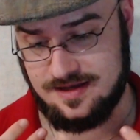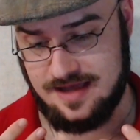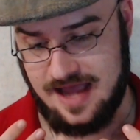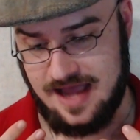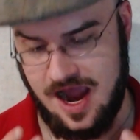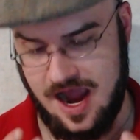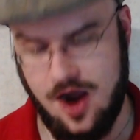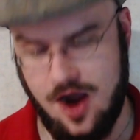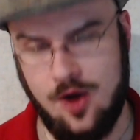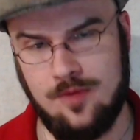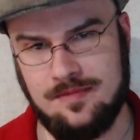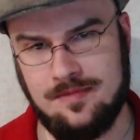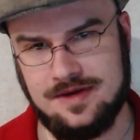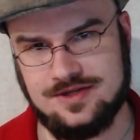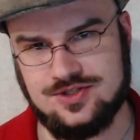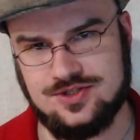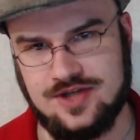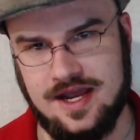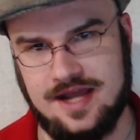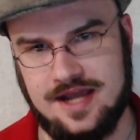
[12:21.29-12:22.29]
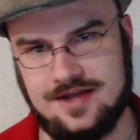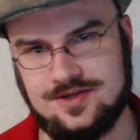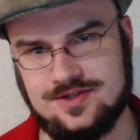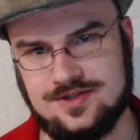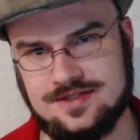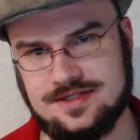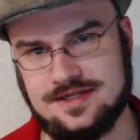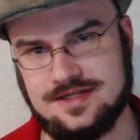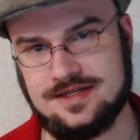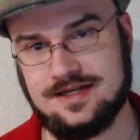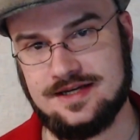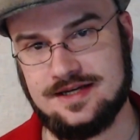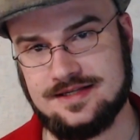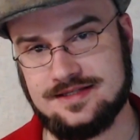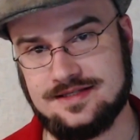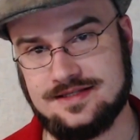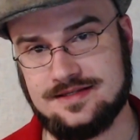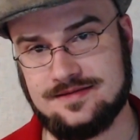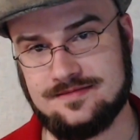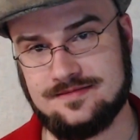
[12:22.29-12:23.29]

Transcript: how much agency does